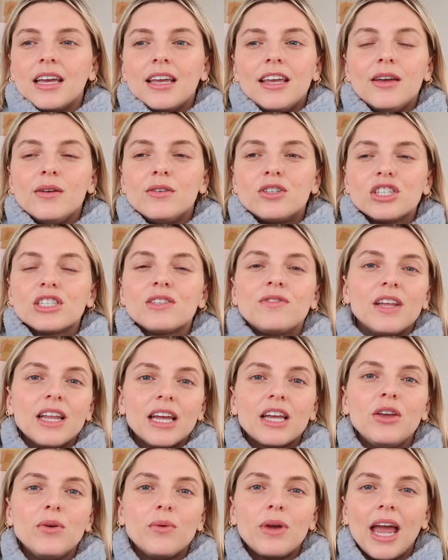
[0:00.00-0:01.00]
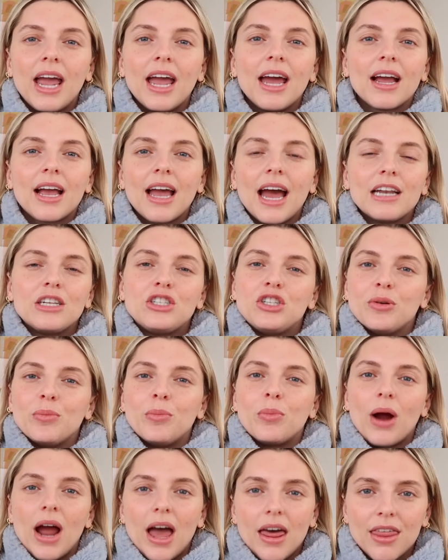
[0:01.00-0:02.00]
you just feel like you can't catch your
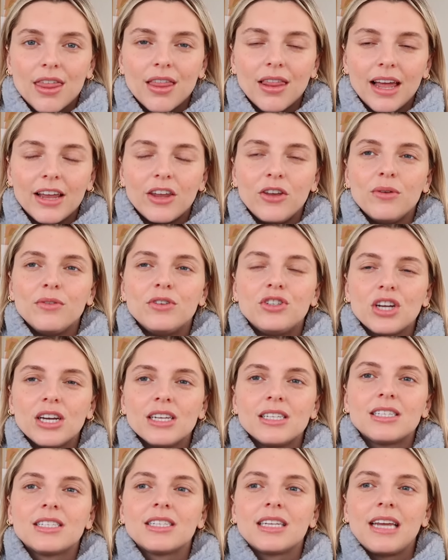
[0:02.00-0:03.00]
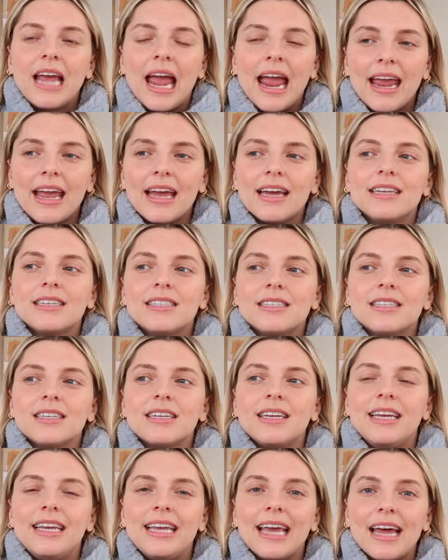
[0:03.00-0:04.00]
breath. Like you just can't
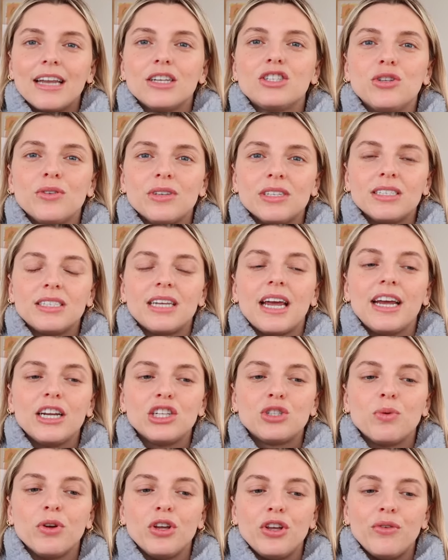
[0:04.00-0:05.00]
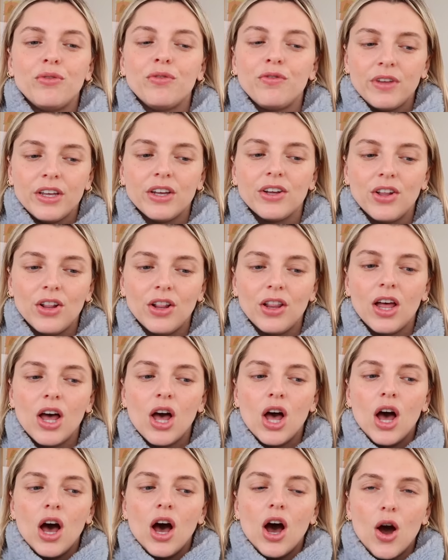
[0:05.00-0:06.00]
get to a stage where you feel
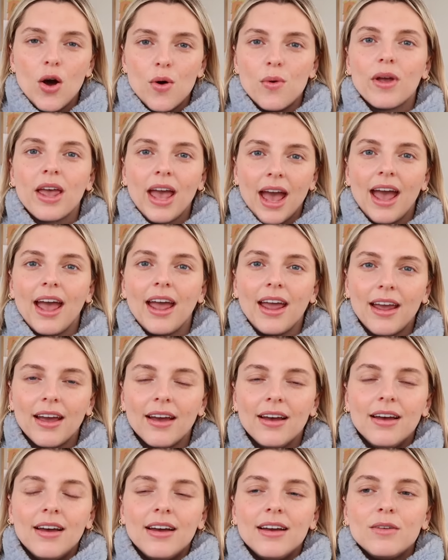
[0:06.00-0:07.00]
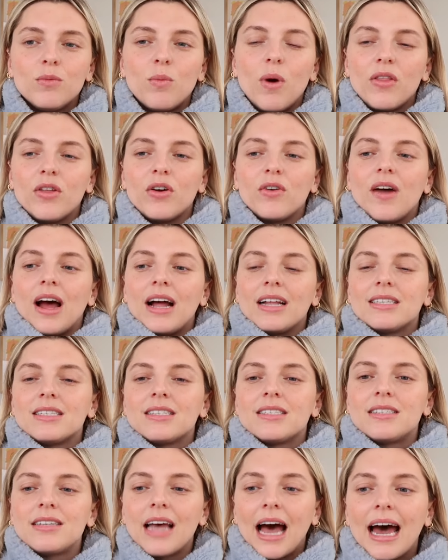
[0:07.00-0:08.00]
okay. Whether that's
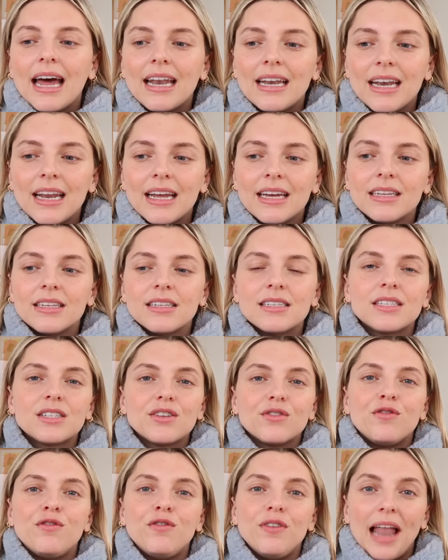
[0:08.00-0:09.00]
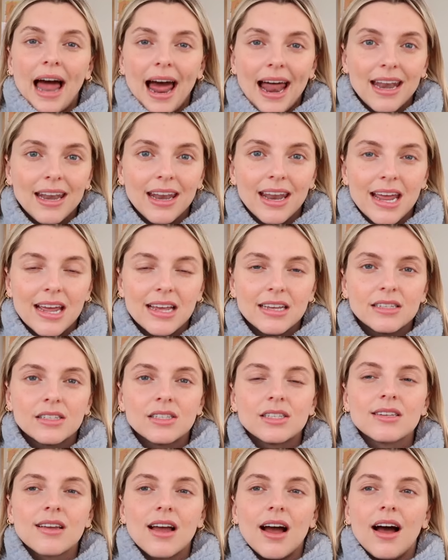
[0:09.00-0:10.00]
sadness,
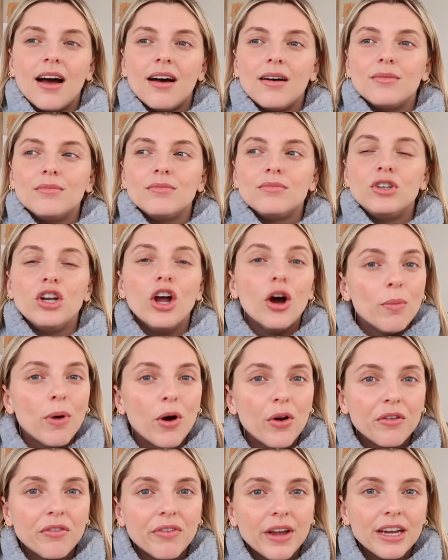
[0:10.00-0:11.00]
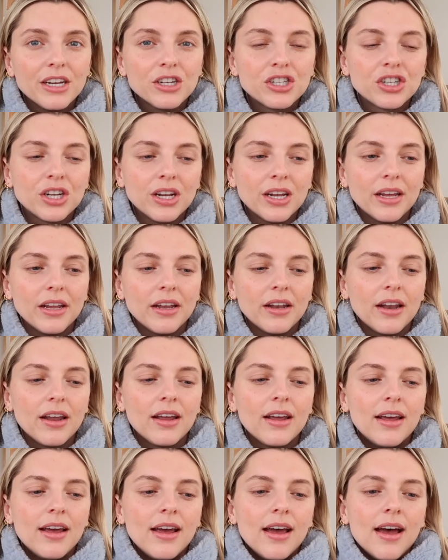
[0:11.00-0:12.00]
flatness, no motivation,
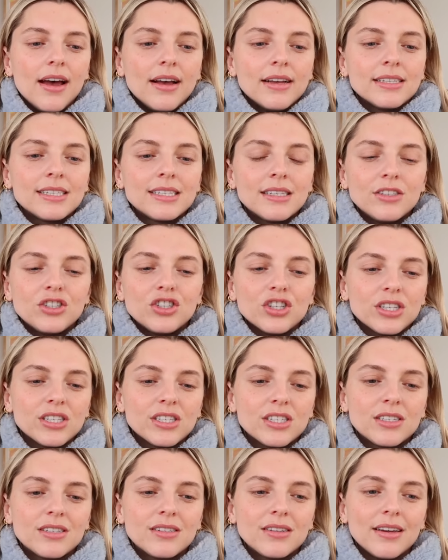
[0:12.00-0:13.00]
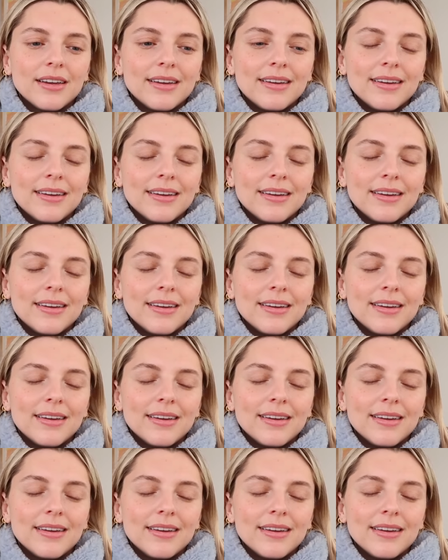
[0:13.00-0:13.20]
just